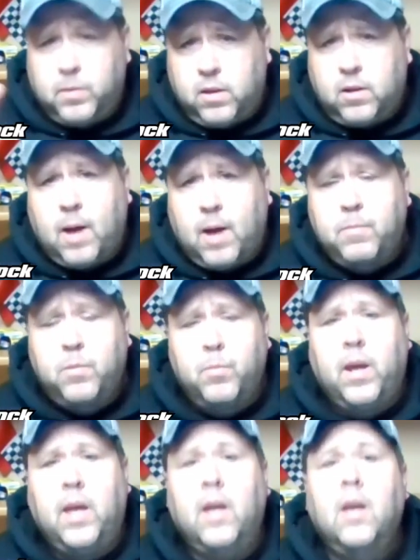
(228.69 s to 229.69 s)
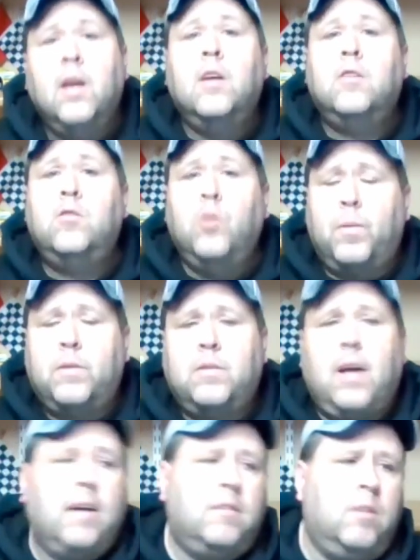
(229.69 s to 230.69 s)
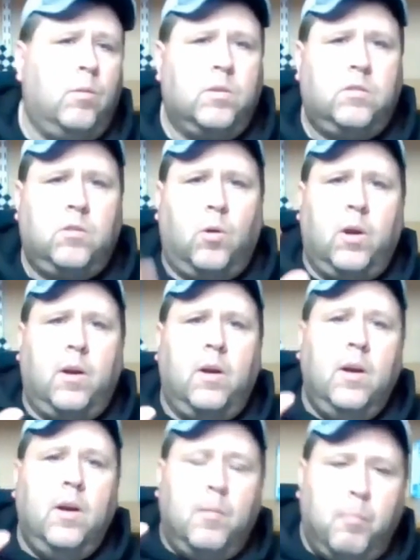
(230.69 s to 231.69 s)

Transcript: but the top 3 super stocks in Wissota,